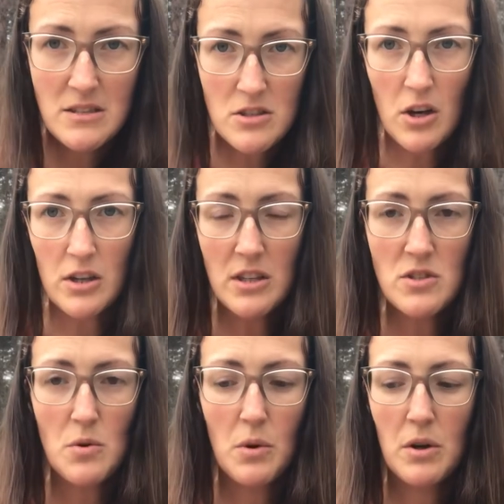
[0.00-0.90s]
starting
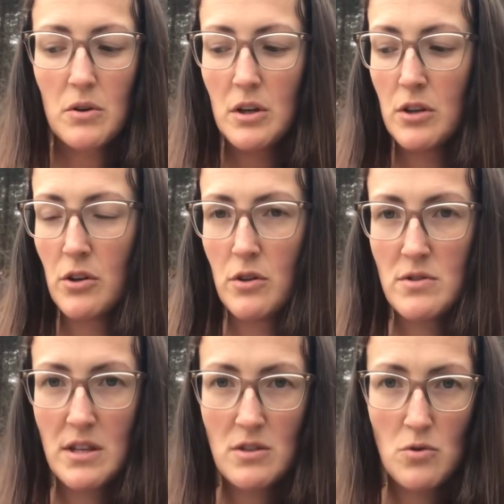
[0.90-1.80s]
soil and you're
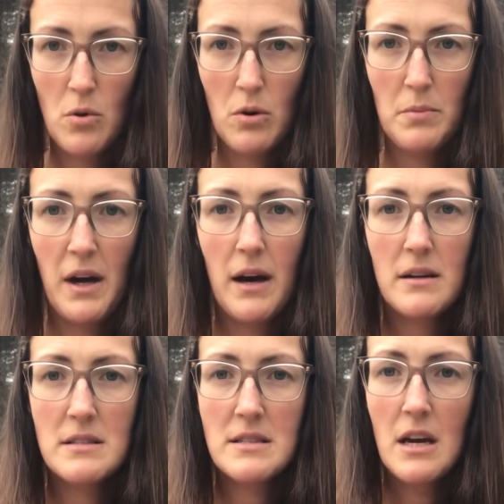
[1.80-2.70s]
using soil
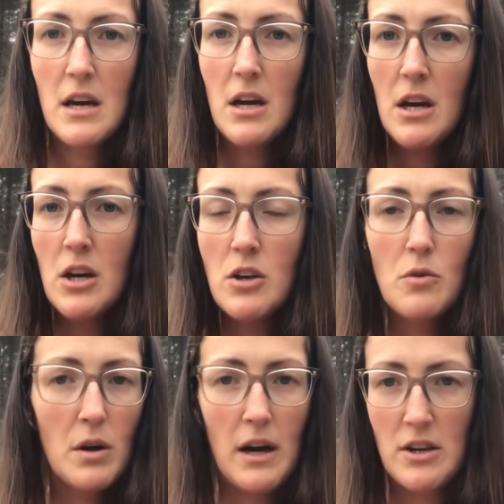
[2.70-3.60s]
blocks, you
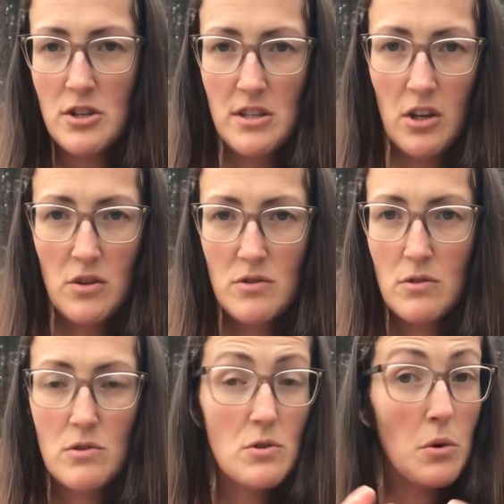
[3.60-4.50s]
are not just going to use
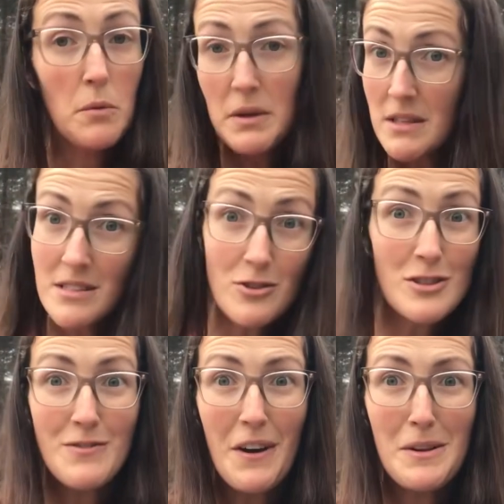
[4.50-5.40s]
loose soil because they'll
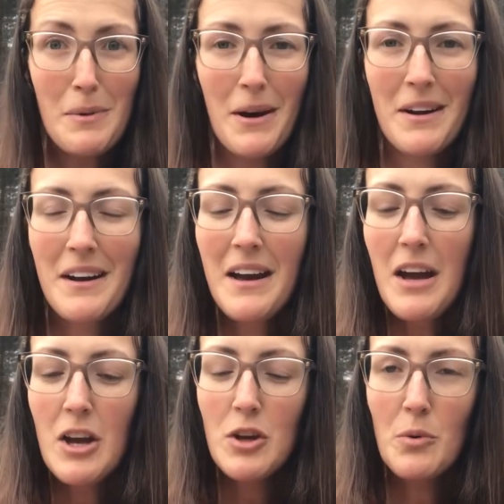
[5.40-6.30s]
just fall apart.
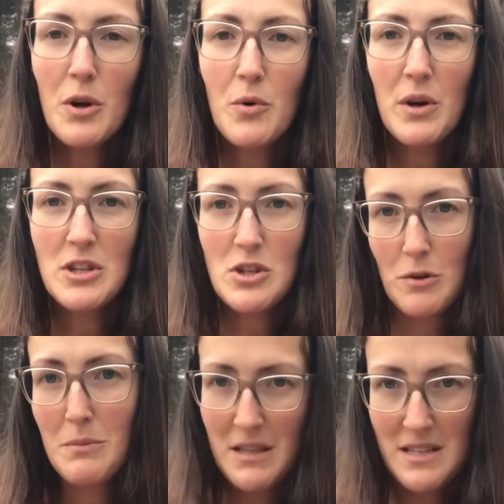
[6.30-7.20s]
You are going to
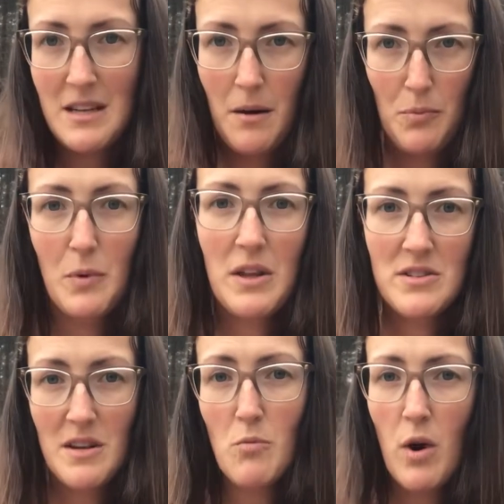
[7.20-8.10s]
mix it up with
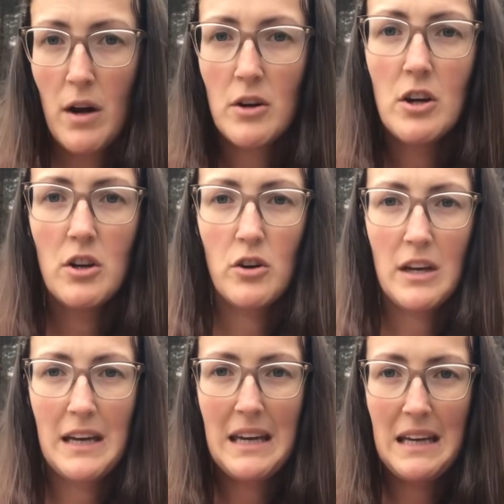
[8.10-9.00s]
some water, and you're going
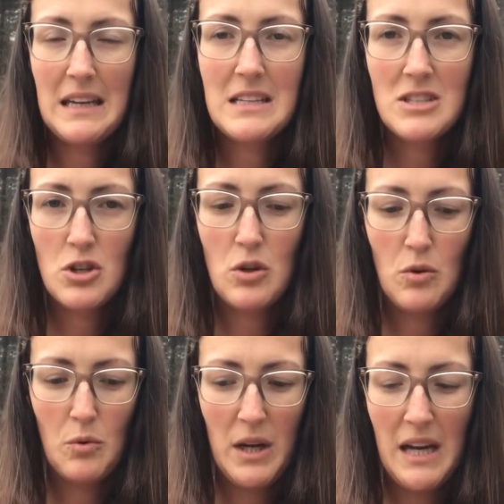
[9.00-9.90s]
to get it
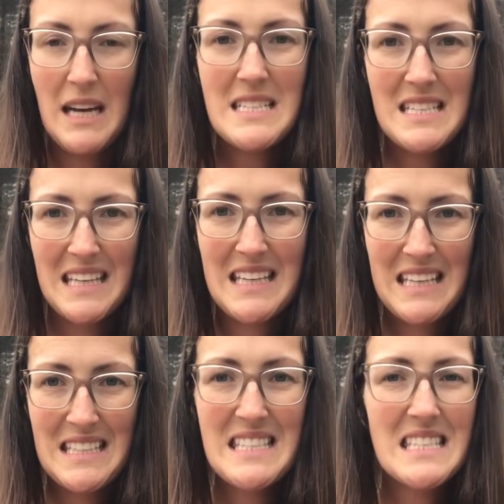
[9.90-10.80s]
to a nice
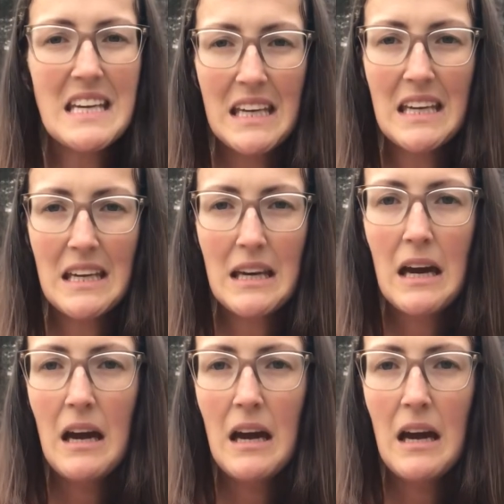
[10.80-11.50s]
sticky